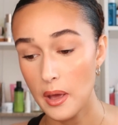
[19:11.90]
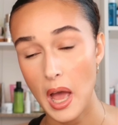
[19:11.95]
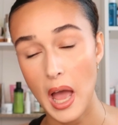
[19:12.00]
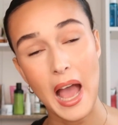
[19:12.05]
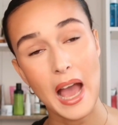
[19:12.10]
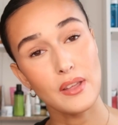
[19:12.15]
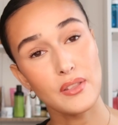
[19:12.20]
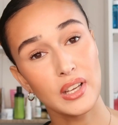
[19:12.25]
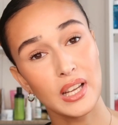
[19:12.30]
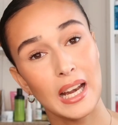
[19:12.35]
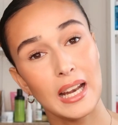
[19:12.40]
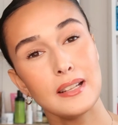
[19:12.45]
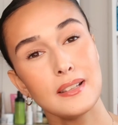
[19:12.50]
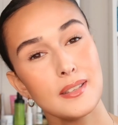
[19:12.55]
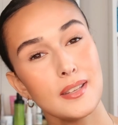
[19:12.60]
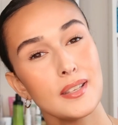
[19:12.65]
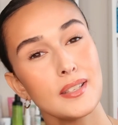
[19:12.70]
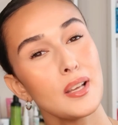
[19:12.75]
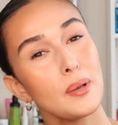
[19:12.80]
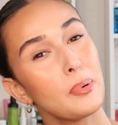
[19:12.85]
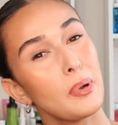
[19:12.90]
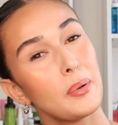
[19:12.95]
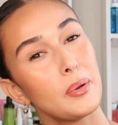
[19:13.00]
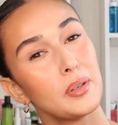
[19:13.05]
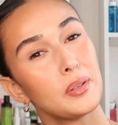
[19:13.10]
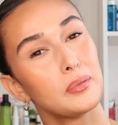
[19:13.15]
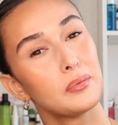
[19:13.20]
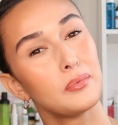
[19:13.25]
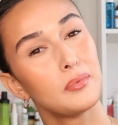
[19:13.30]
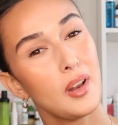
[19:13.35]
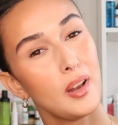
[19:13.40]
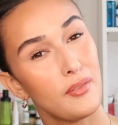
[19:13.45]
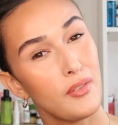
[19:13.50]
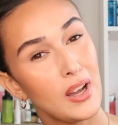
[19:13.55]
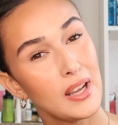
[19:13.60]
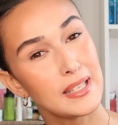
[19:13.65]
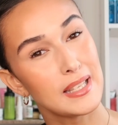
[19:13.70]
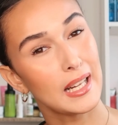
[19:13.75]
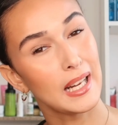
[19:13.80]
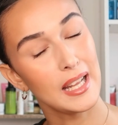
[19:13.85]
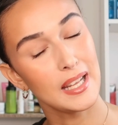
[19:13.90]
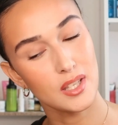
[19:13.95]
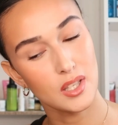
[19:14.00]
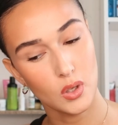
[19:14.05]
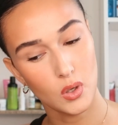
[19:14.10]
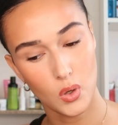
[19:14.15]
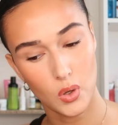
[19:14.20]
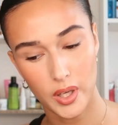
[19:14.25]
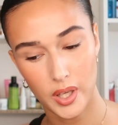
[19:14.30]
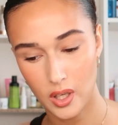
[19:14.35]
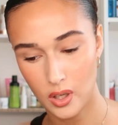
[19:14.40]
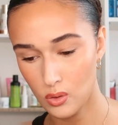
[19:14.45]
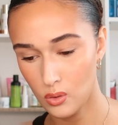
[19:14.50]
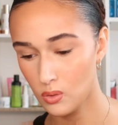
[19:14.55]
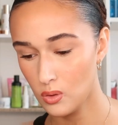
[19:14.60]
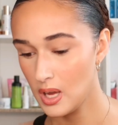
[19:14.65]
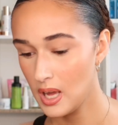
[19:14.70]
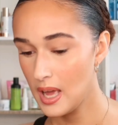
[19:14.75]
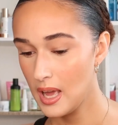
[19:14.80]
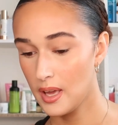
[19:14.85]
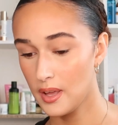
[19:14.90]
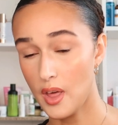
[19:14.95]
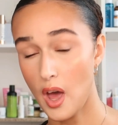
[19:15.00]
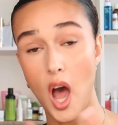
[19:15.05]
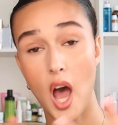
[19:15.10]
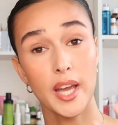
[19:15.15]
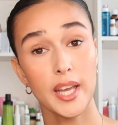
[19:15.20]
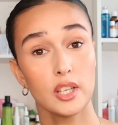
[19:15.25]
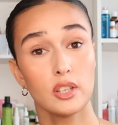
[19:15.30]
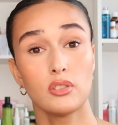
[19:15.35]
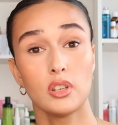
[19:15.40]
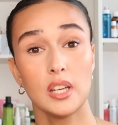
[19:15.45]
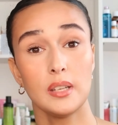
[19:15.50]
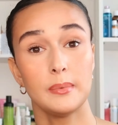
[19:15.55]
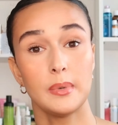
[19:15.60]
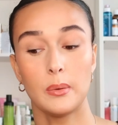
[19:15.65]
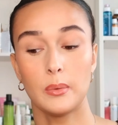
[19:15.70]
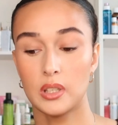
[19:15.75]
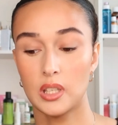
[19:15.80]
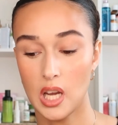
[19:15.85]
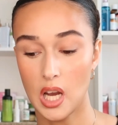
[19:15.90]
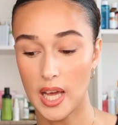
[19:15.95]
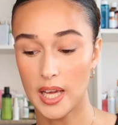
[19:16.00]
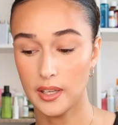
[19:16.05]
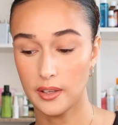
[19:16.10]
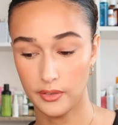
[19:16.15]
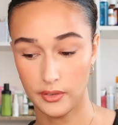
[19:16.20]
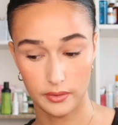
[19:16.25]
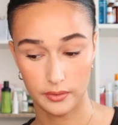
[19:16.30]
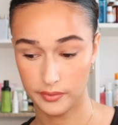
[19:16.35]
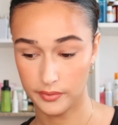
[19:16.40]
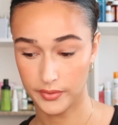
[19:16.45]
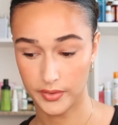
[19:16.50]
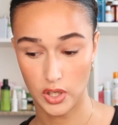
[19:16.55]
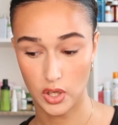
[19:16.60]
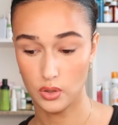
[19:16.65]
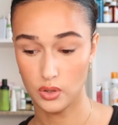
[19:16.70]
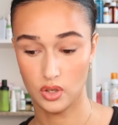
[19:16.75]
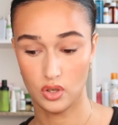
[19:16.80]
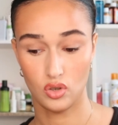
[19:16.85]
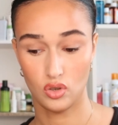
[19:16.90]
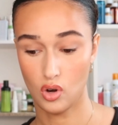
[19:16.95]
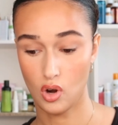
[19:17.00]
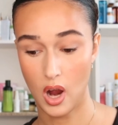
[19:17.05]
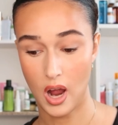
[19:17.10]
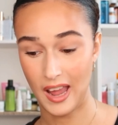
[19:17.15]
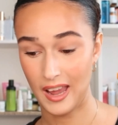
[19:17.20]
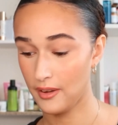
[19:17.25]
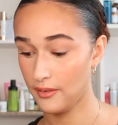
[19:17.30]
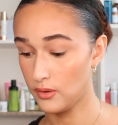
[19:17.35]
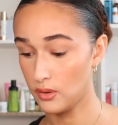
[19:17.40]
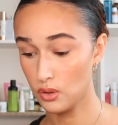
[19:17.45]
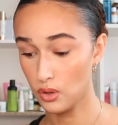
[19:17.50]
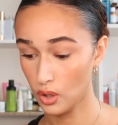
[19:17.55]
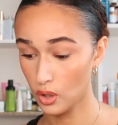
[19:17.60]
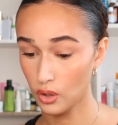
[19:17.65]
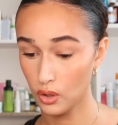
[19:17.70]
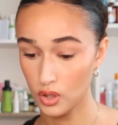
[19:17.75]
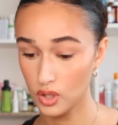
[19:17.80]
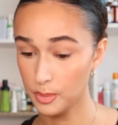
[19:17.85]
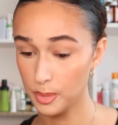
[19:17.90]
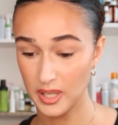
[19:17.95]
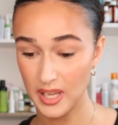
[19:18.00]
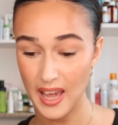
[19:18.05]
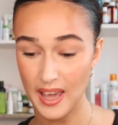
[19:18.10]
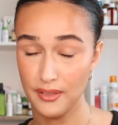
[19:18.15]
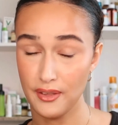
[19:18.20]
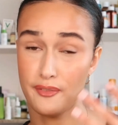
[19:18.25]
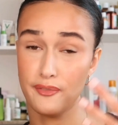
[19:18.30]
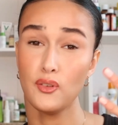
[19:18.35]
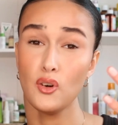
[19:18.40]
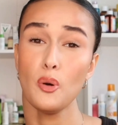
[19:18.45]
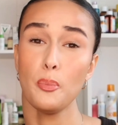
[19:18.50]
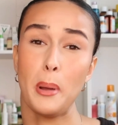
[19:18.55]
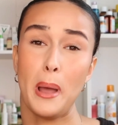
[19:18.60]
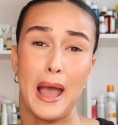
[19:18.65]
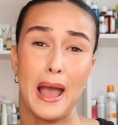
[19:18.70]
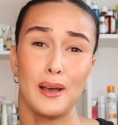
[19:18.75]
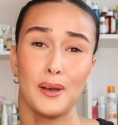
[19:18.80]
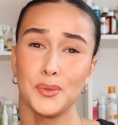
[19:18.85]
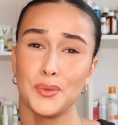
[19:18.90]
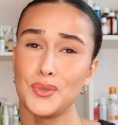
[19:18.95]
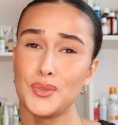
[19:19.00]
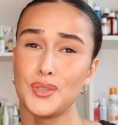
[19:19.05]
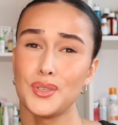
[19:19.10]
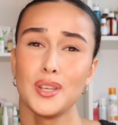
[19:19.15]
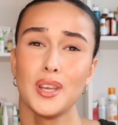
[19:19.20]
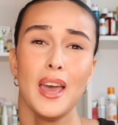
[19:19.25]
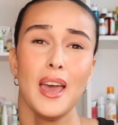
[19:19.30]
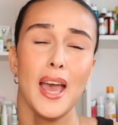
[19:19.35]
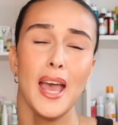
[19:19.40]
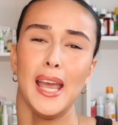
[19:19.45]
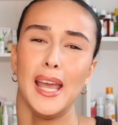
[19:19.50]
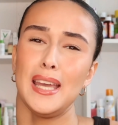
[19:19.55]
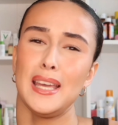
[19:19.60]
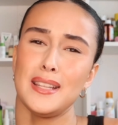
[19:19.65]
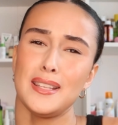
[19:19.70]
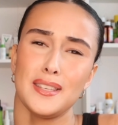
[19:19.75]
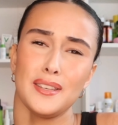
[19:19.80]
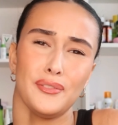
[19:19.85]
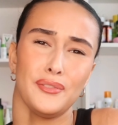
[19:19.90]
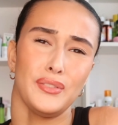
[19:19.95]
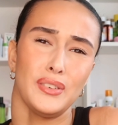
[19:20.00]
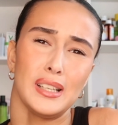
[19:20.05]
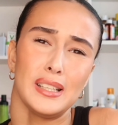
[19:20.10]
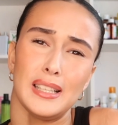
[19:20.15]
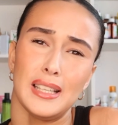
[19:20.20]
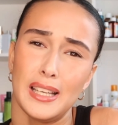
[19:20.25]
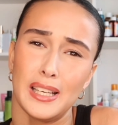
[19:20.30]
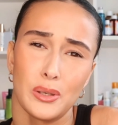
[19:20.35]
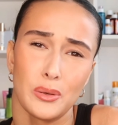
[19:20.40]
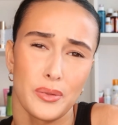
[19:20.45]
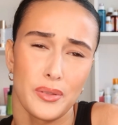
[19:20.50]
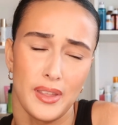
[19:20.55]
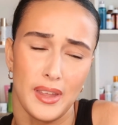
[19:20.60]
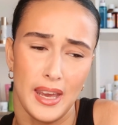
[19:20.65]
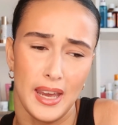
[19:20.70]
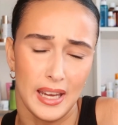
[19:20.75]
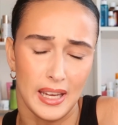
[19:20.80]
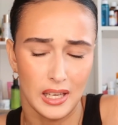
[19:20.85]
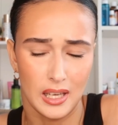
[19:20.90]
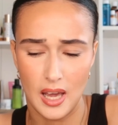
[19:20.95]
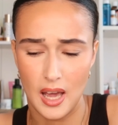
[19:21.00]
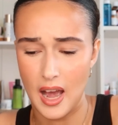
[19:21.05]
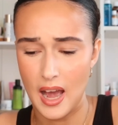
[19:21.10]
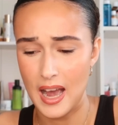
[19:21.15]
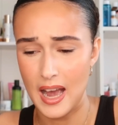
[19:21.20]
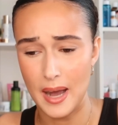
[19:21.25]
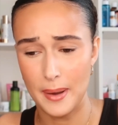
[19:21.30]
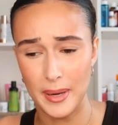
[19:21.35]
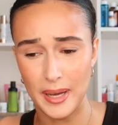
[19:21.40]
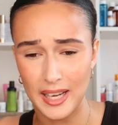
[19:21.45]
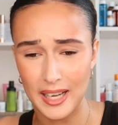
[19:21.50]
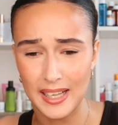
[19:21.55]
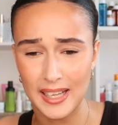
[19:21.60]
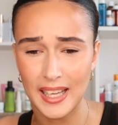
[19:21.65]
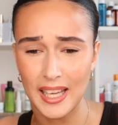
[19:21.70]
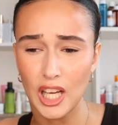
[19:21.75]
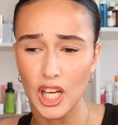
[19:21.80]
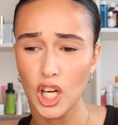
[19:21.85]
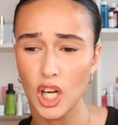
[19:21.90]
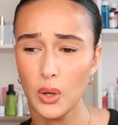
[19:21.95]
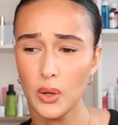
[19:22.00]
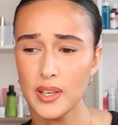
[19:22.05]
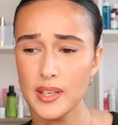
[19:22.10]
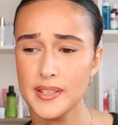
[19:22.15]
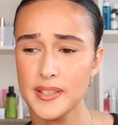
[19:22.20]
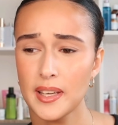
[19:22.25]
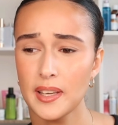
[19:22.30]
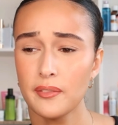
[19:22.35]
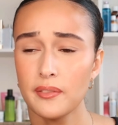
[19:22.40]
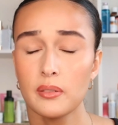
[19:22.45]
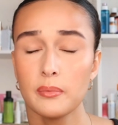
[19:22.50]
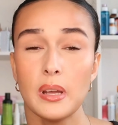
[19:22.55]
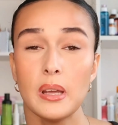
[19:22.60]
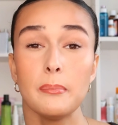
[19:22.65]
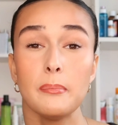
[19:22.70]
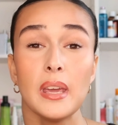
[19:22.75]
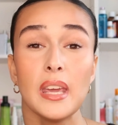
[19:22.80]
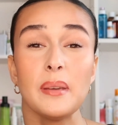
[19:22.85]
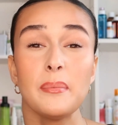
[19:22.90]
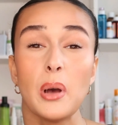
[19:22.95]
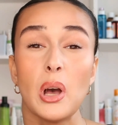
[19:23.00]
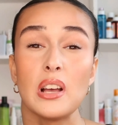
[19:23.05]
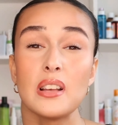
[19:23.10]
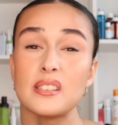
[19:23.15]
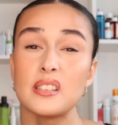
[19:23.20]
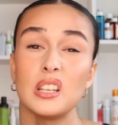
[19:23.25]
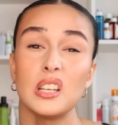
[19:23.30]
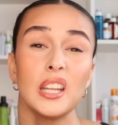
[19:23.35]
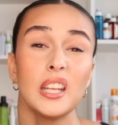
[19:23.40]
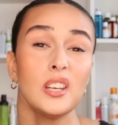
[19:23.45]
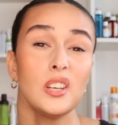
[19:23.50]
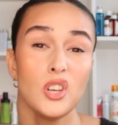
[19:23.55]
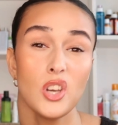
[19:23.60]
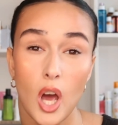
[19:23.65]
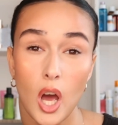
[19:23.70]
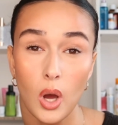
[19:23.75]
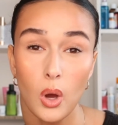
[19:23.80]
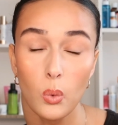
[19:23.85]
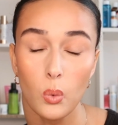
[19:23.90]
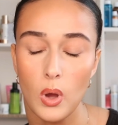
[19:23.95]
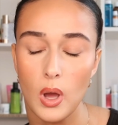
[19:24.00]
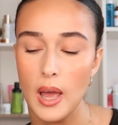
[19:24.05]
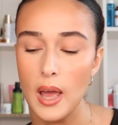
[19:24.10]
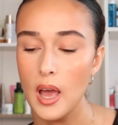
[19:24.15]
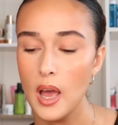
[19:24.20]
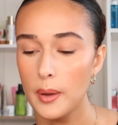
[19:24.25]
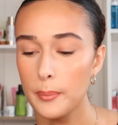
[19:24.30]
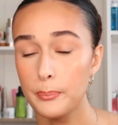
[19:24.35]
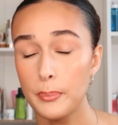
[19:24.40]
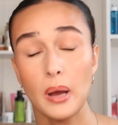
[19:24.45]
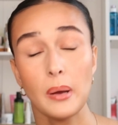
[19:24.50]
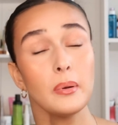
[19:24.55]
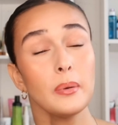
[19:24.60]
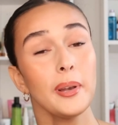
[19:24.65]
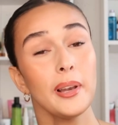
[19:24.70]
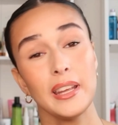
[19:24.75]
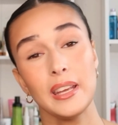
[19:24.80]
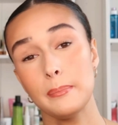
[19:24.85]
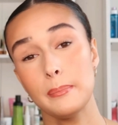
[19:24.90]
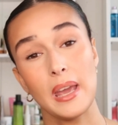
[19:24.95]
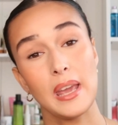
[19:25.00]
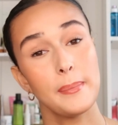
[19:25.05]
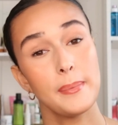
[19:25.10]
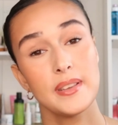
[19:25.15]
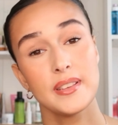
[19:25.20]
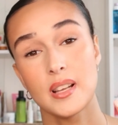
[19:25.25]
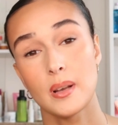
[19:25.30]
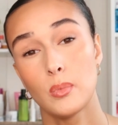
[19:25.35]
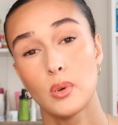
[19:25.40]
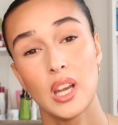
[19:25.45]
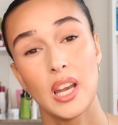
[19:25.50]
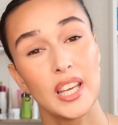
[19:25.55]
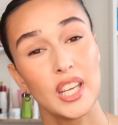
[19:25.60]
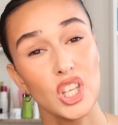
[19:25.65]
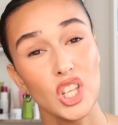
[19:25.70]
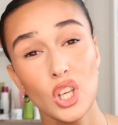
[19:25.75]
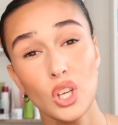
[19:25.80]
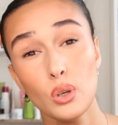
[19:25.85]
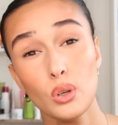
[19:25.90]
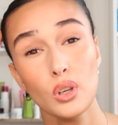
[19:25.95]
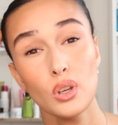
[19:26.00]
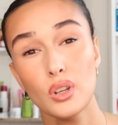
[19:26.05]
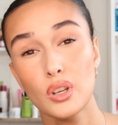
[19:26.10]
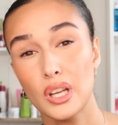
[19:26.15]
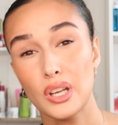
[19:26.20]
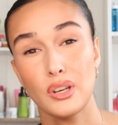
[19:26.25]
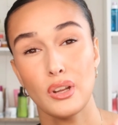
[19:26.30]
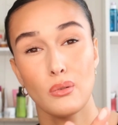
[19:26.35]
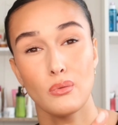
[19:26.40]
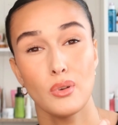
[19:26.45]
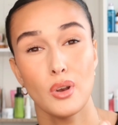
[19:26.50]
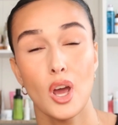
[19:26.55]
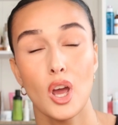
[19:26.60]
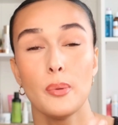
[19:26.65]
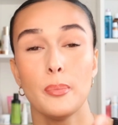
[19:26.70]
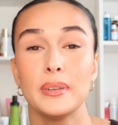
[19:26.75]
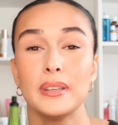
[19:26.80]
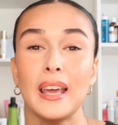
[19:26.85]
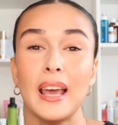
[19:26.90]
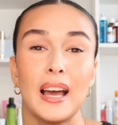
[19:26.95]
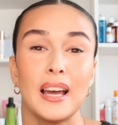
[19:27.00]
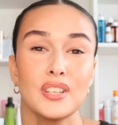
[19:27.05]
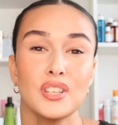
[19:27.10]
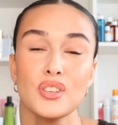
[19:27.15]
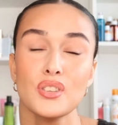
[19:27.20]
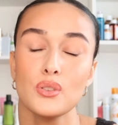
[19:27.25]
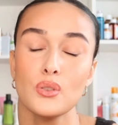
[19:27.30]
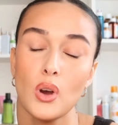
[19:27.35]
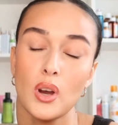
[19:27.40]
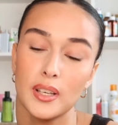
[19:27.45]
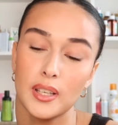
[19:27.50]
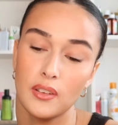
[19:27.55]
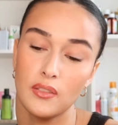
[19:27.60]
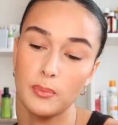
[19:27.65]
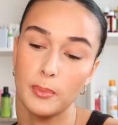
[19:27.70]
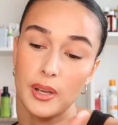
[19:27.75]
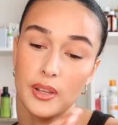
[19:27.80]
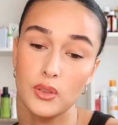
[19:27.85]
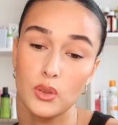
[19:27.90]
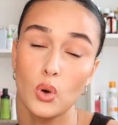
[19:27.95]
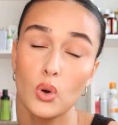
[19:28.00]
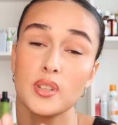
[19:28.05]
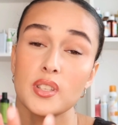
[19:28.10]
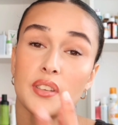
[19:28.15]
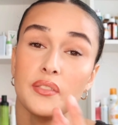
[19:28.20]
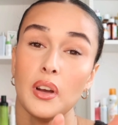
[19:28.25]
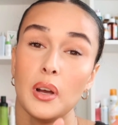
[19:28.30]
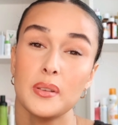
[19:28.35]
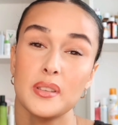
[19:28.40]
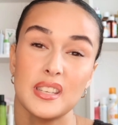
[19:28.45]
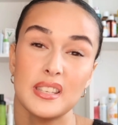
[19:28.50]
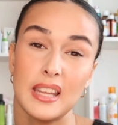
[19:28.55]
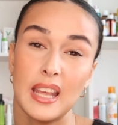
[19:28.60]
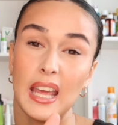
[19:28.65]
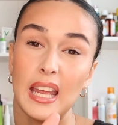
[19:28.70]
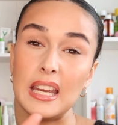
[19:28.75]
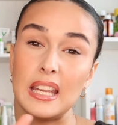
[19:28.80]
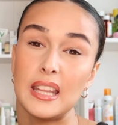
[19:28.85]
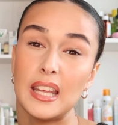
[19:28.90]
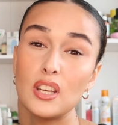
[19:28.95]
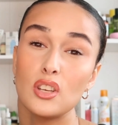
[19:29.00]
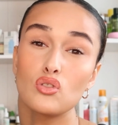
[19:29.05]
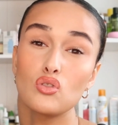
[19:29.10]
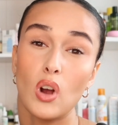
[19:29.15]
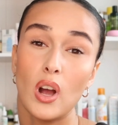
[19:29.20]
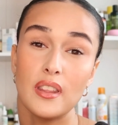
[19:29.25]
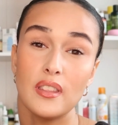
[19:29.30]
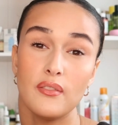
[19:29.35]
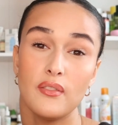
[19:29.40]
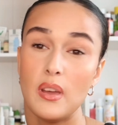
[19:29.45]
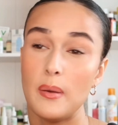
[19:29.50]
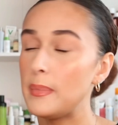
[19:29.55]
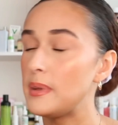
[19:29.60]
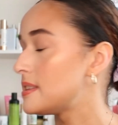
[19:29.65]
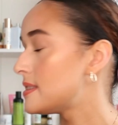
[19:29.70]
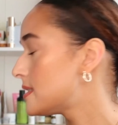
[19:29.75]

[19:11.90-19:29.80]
Out of the cleansers, I probably advise the cleansing oil. Eye cream, I would like for you to try if you could. But yeah, they're £4. It's a fun little thing. Am I going to get glowing skin from it? Me, personally, no. probably maybe someone like you could, I don't know. But yeah, I just thought I'd give you my thoughts. If I was to say anything, try the vitamin